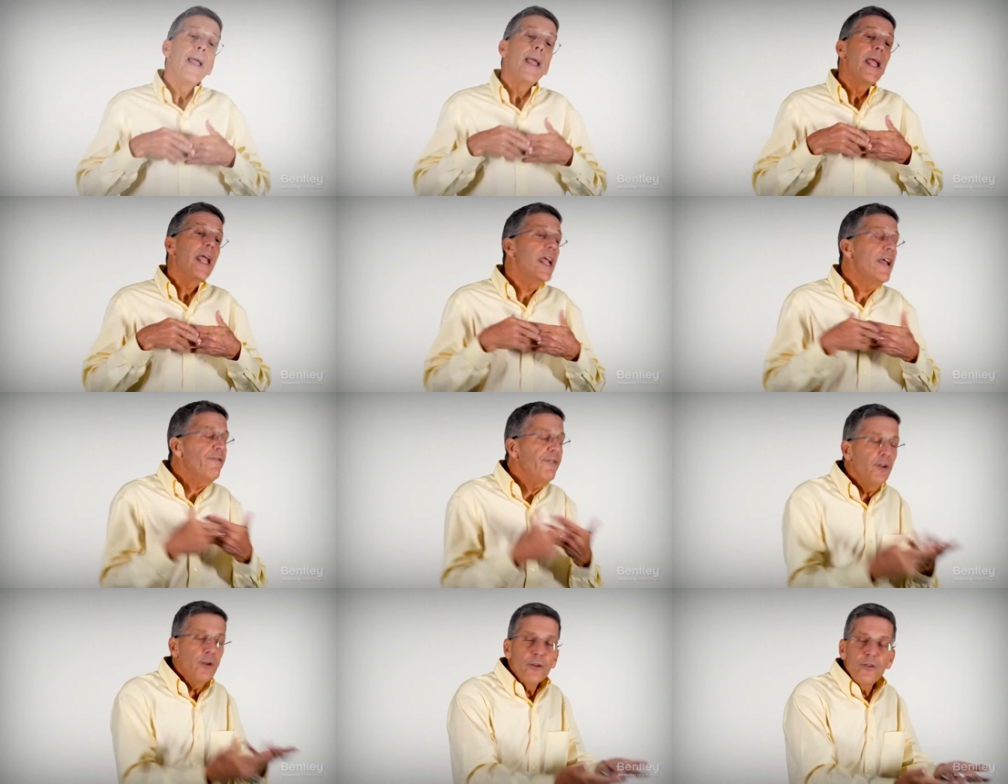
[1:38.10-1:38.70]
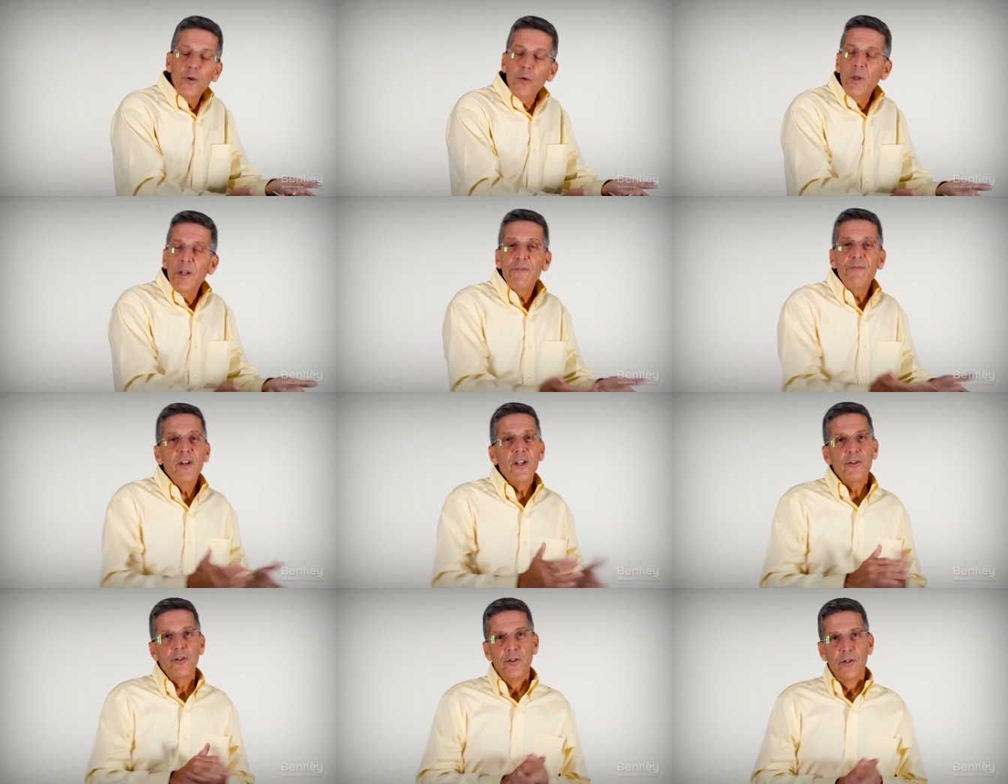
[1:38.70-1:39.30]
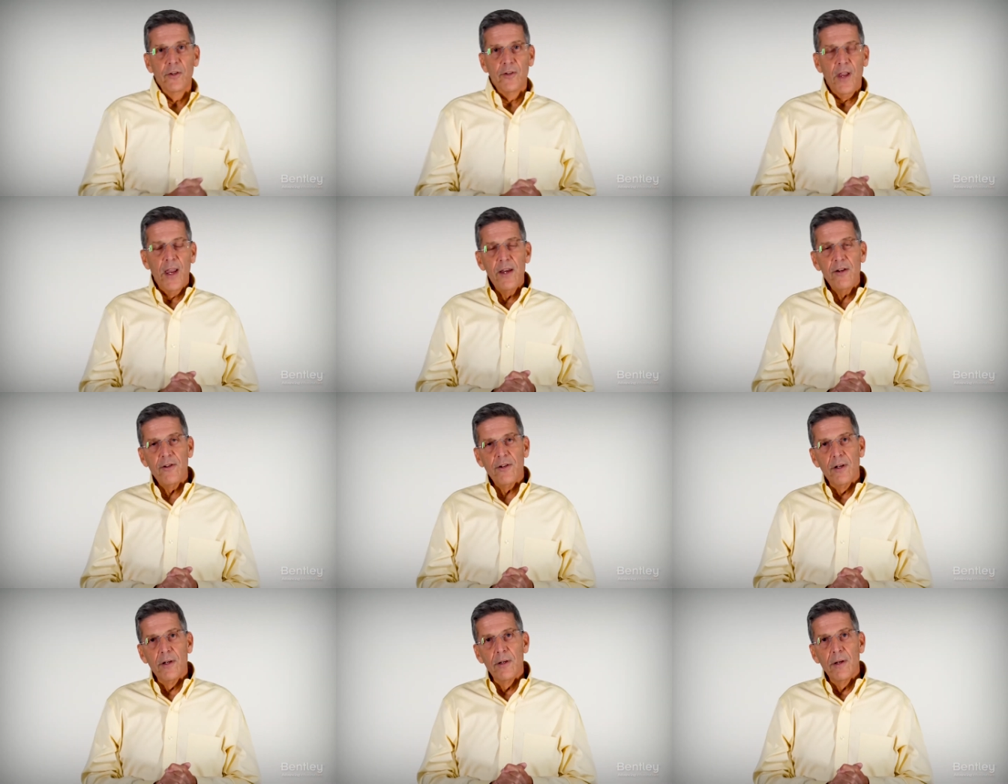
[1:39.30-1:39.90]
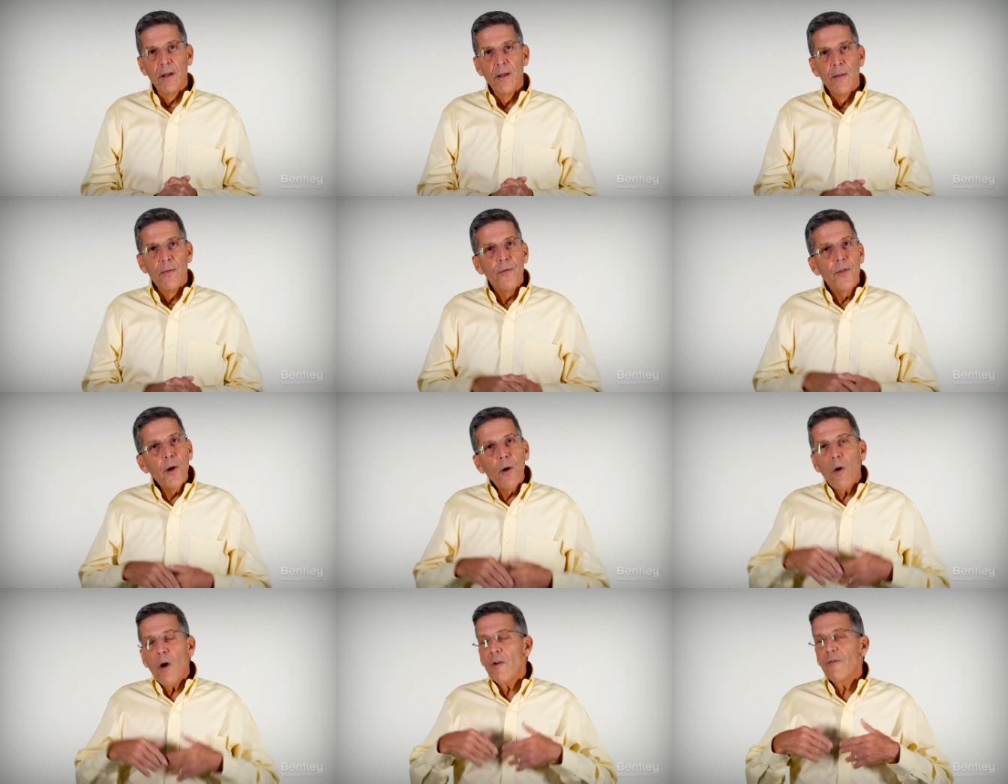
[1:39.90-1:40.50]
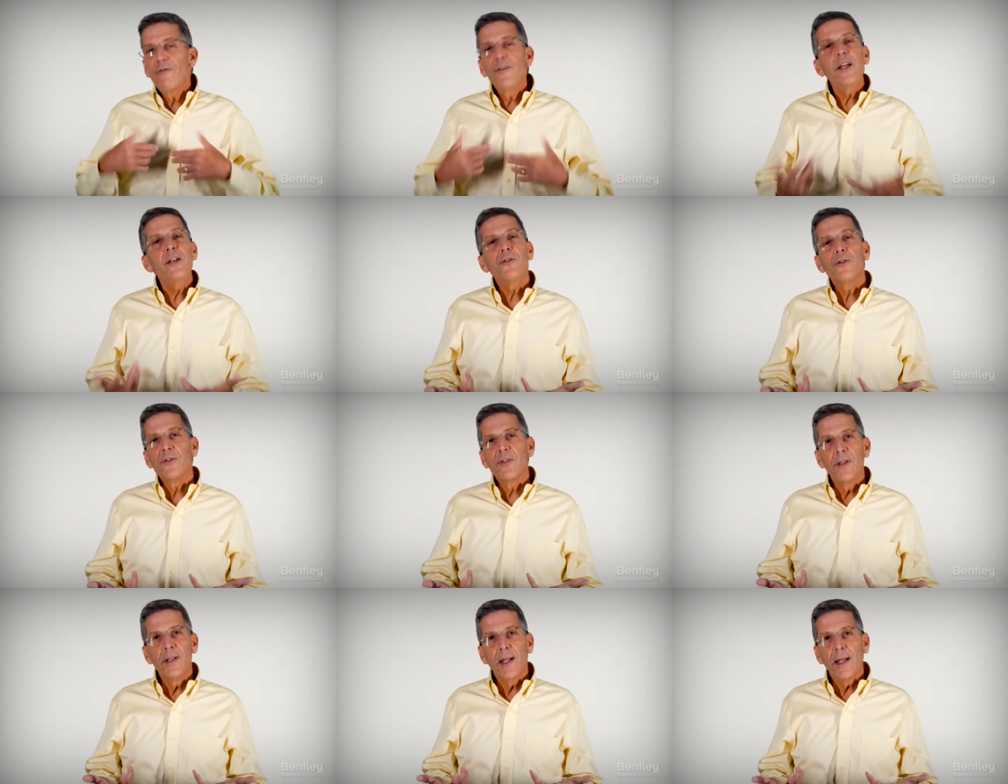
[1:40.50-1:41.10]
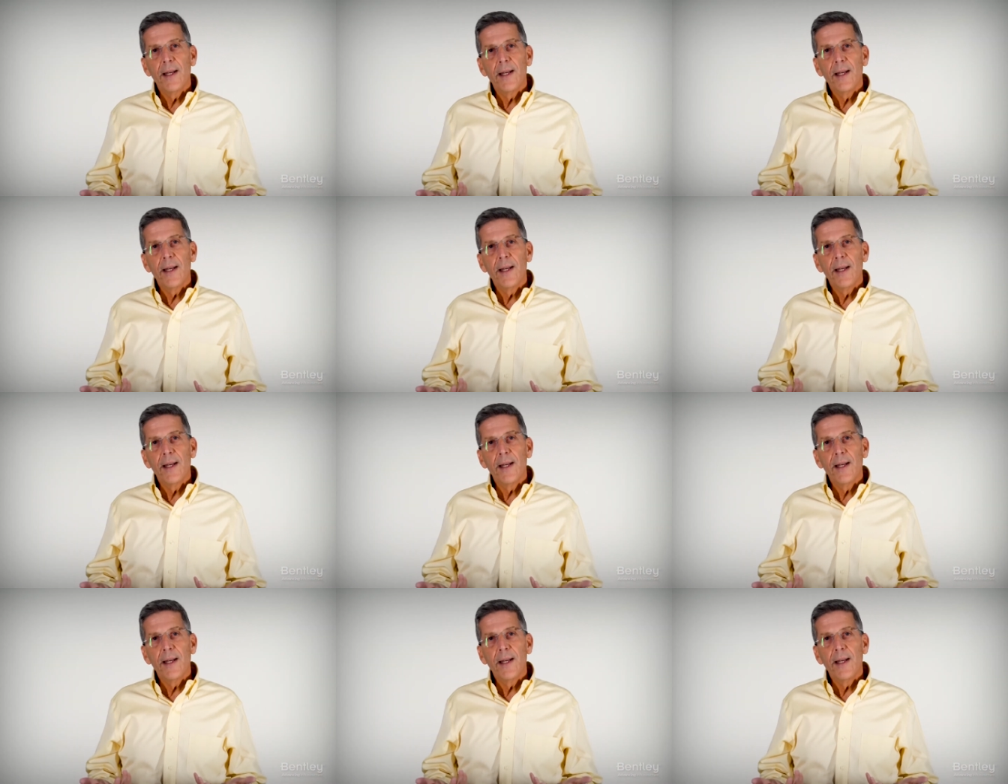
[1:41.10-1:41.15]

If you're doing visualization, there are features in the